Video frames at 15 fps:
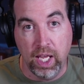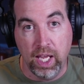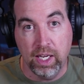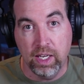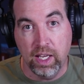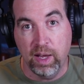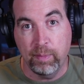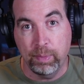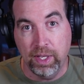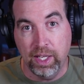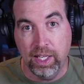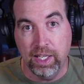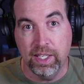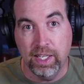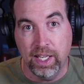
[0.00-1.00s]
end up
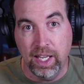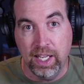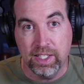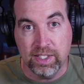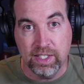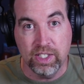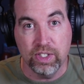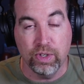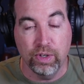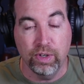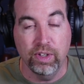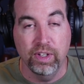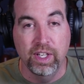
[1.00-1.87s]
in a sea turtle.